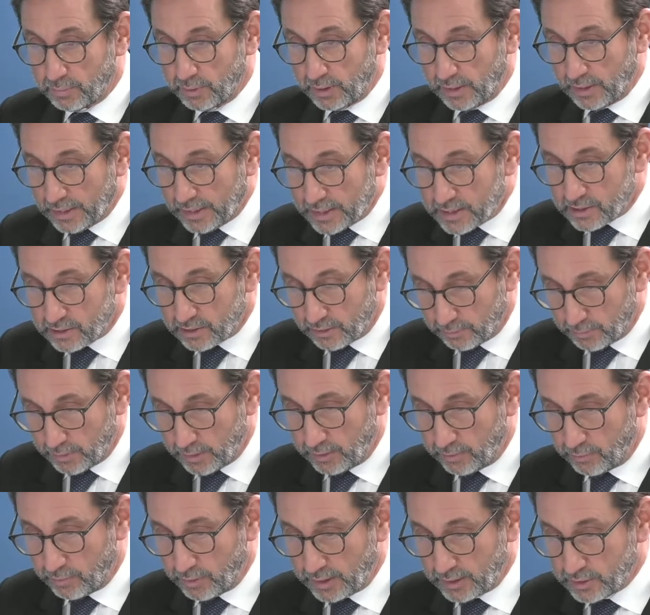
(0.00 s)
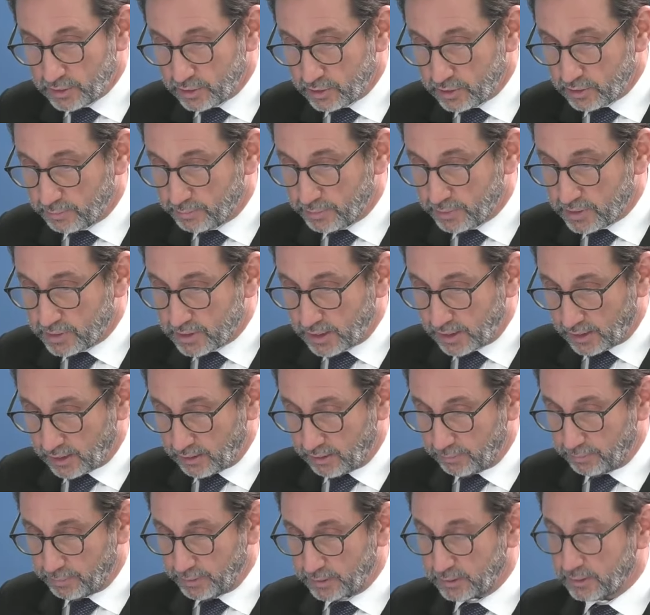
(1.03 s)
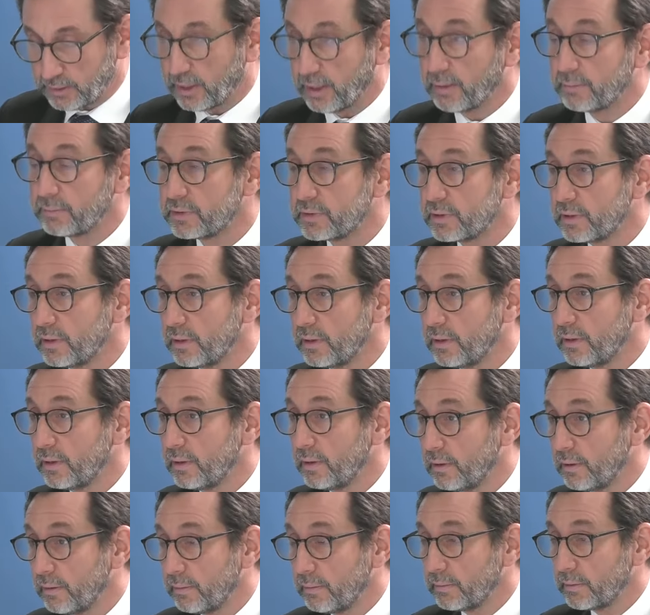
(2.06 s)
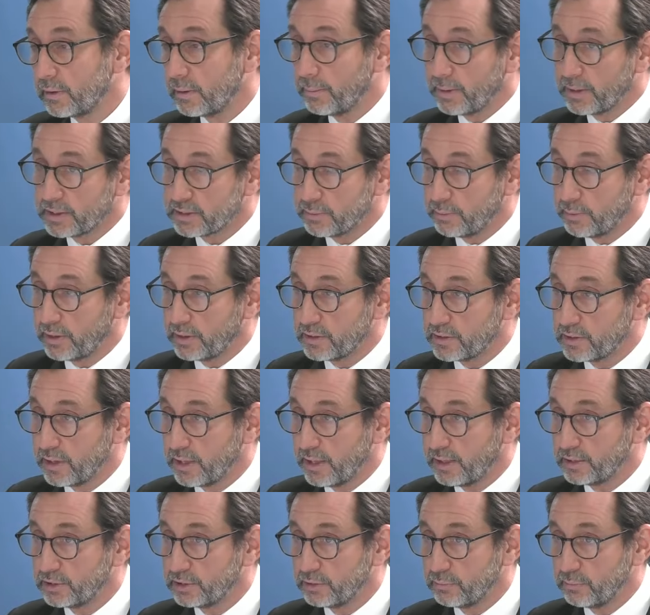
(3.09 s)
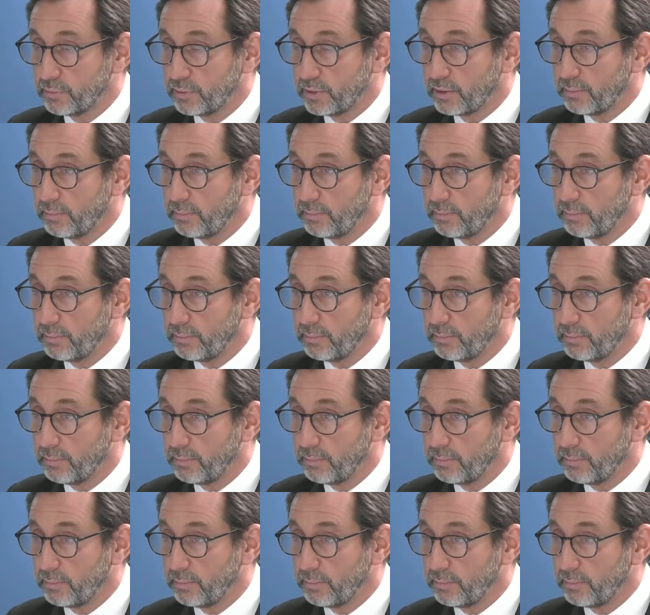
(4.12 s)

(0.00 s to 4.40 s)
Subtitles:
at least in relation to particular build-ups? Combustible insulation with a